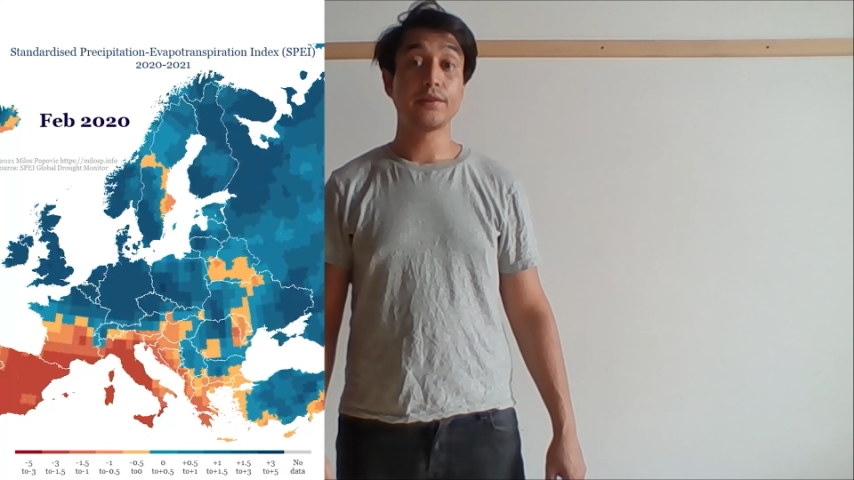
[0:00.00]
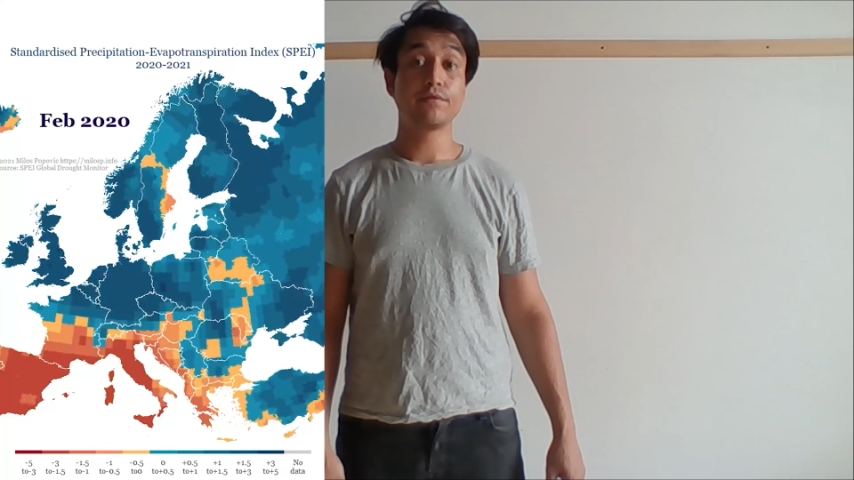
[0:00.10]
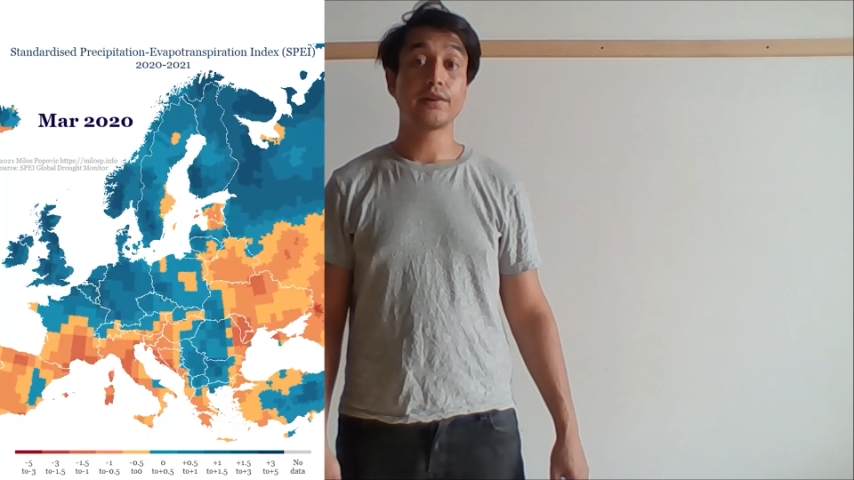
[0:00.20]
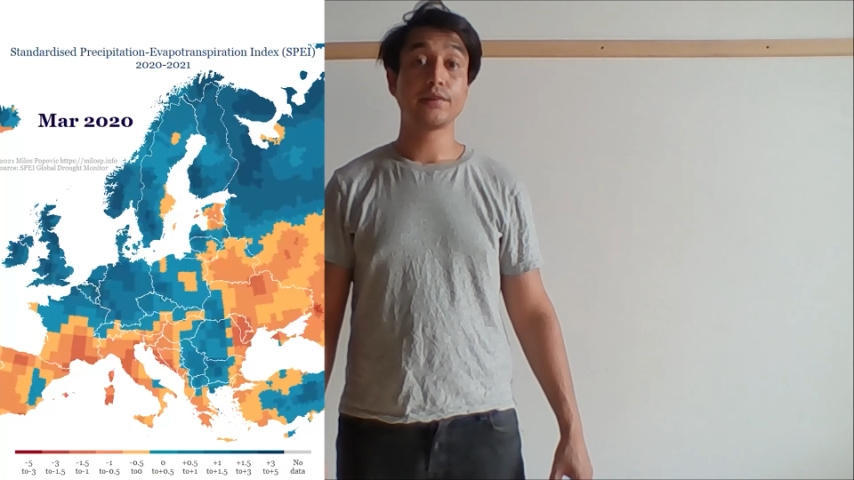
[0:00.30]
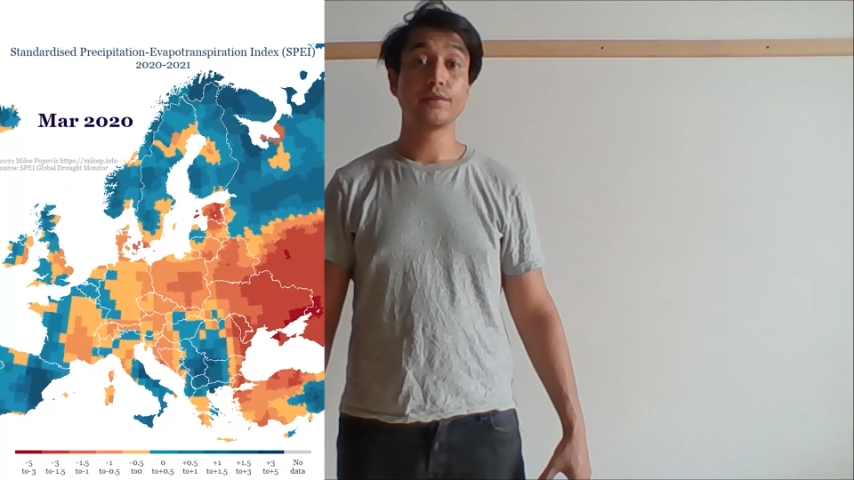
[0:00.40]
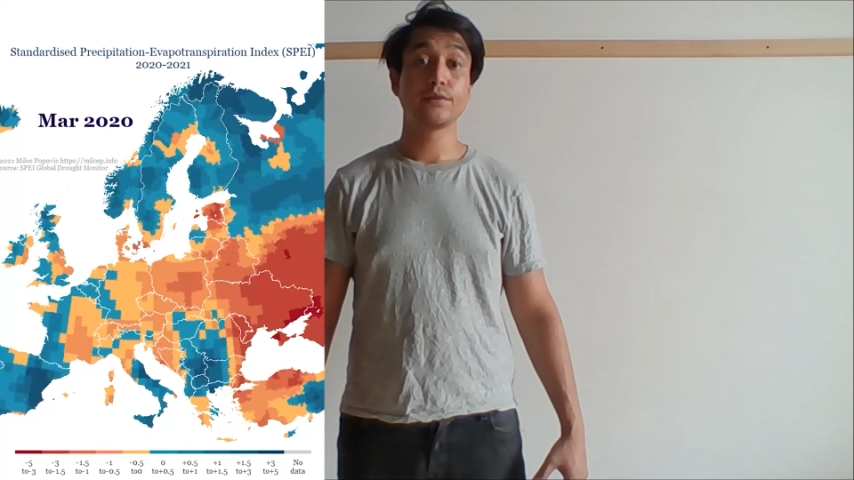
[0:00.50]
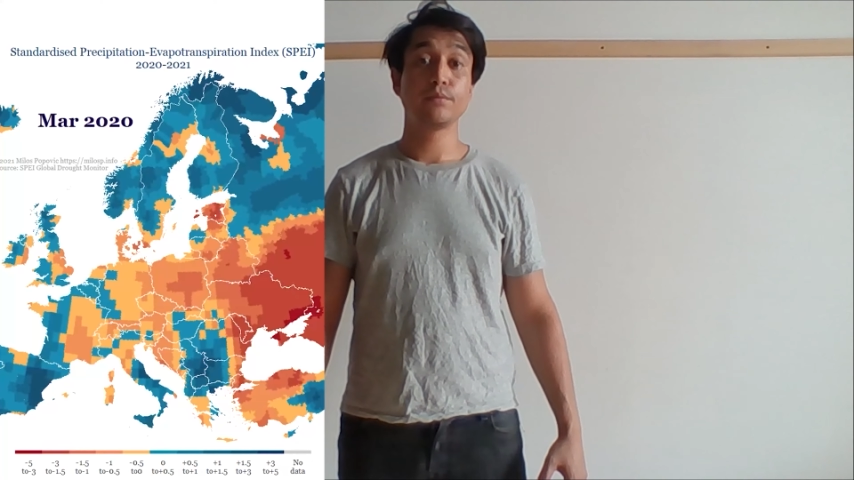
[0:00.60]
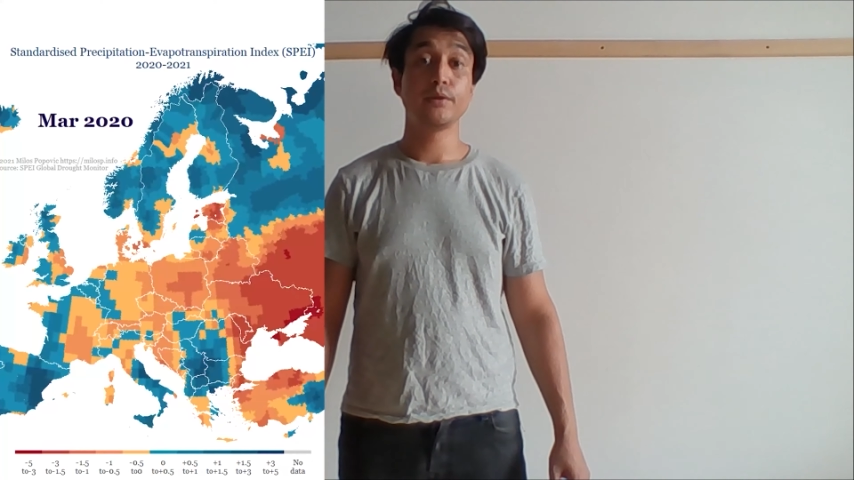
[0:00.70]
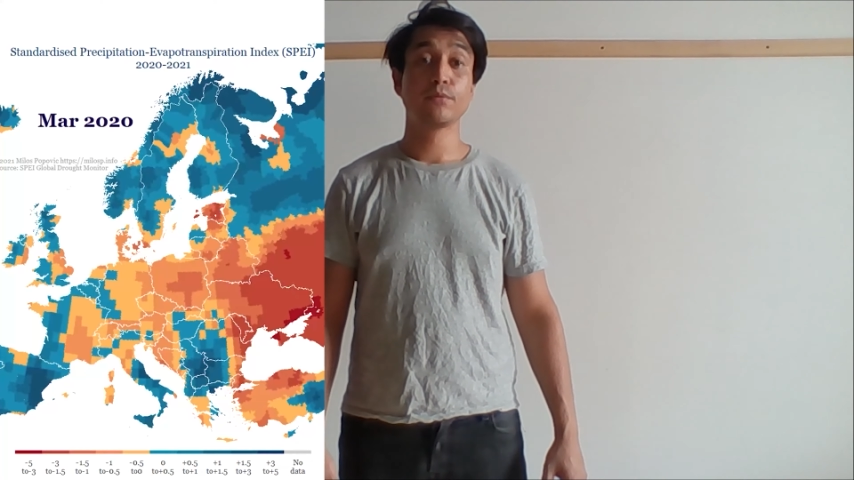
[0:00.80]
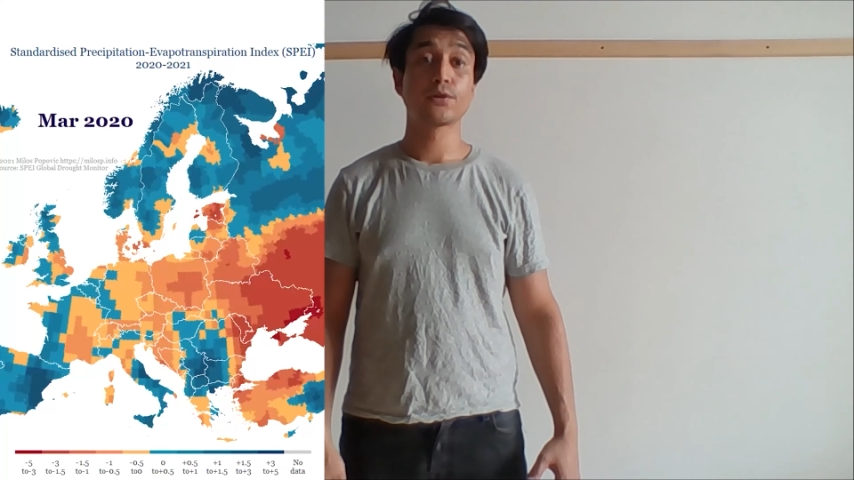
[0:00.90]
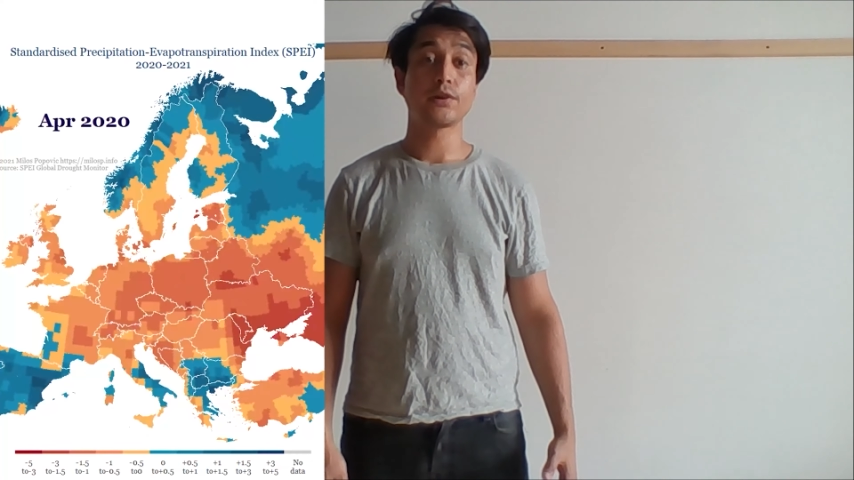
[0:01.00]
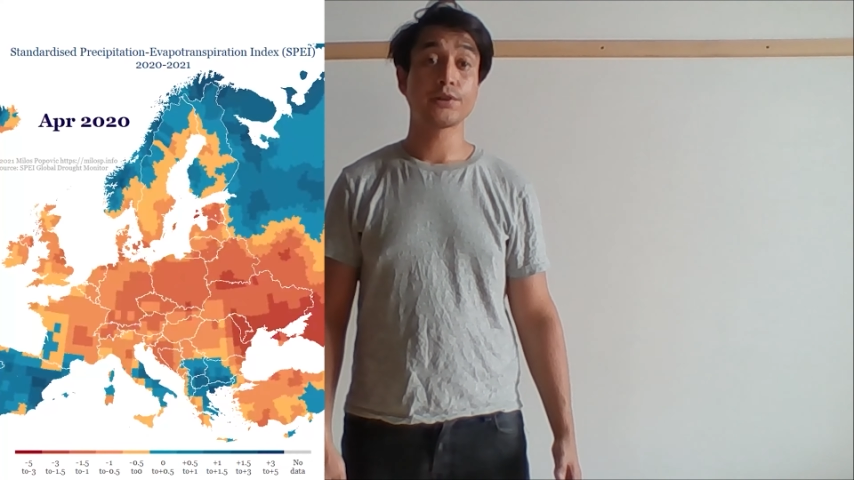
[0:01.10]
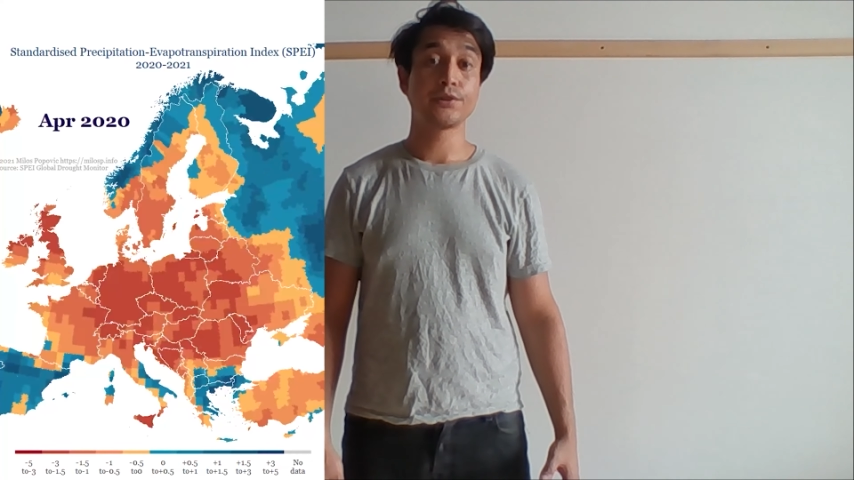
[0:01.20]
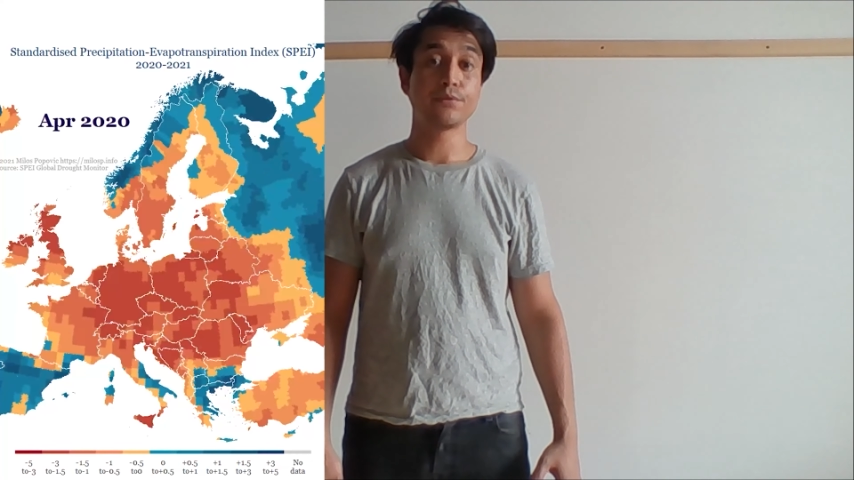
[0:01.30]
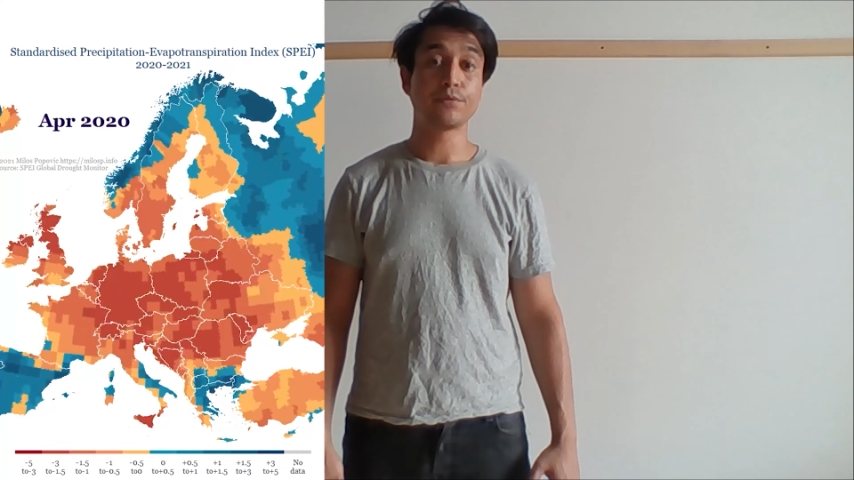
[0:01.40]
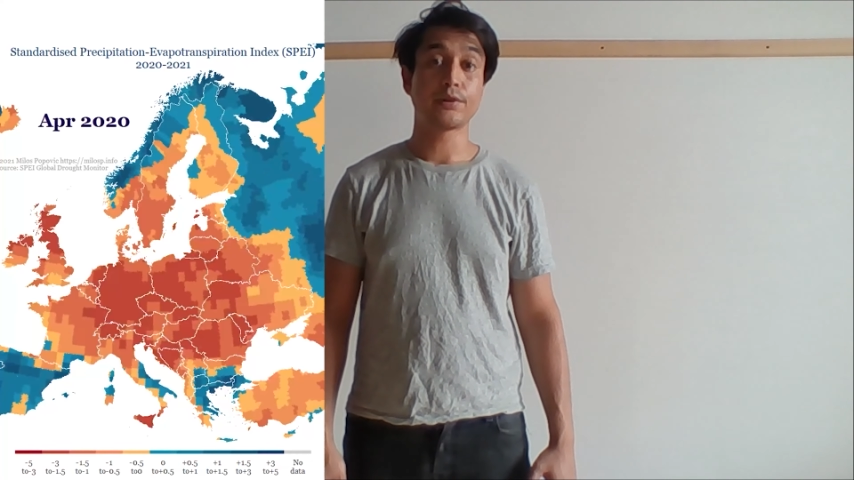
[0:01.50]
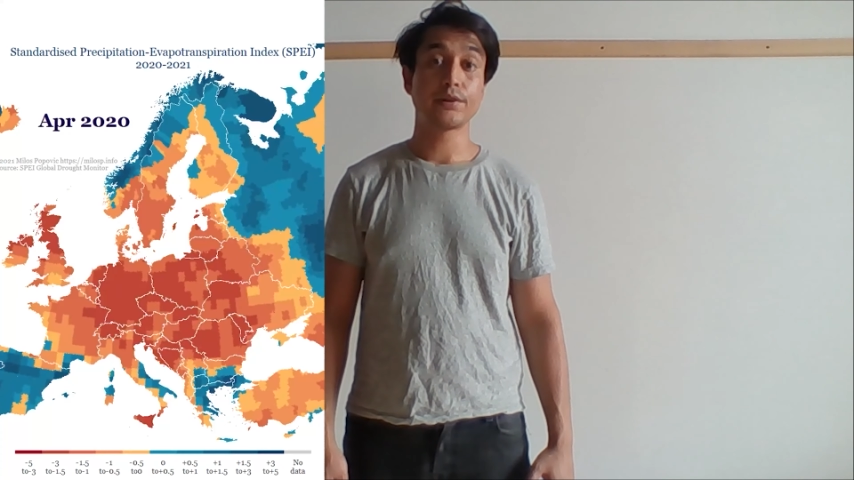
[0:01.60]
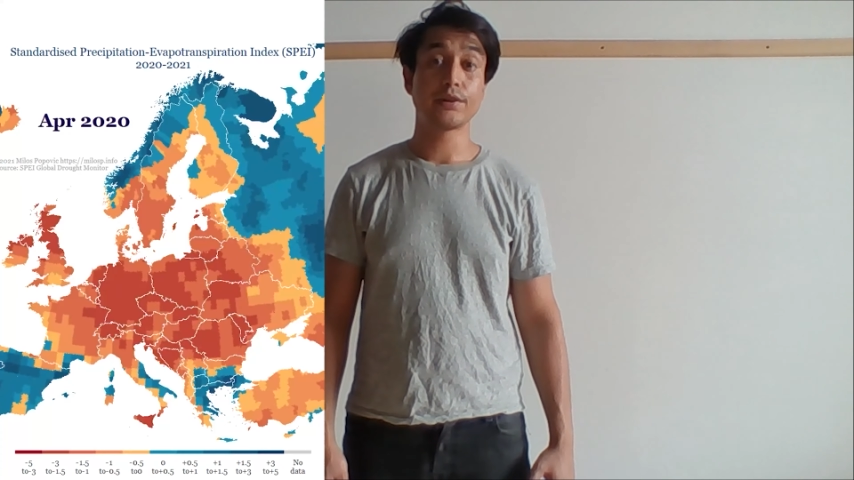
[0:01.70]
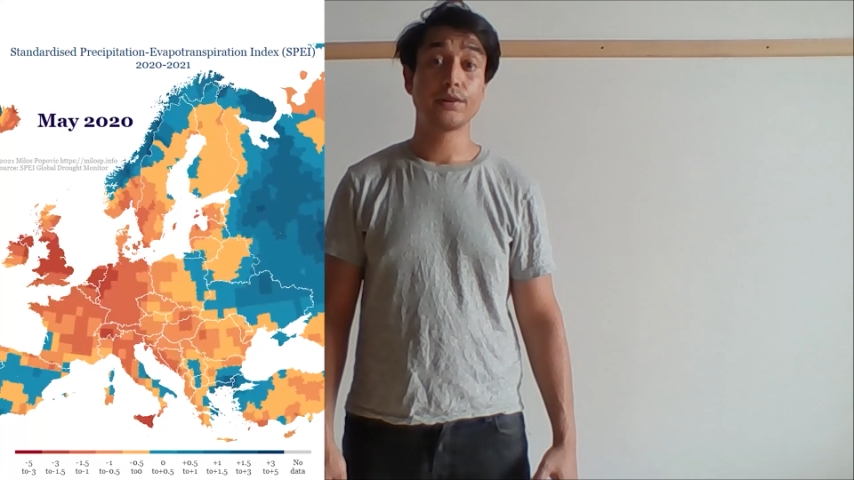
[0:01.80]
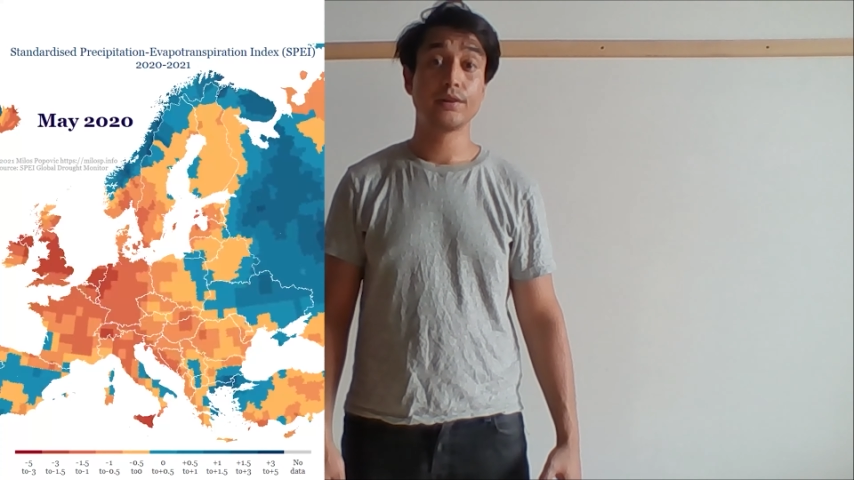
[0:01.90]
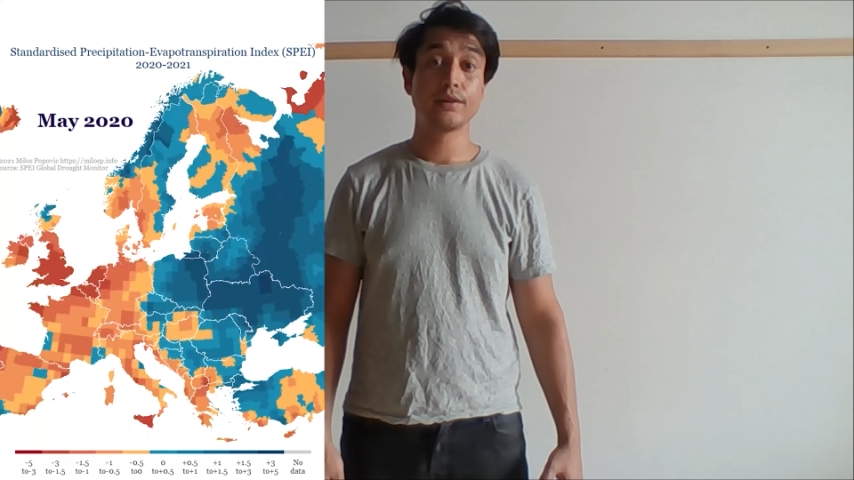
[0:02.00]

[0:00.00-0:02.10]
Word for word: advised us to be more cautious with water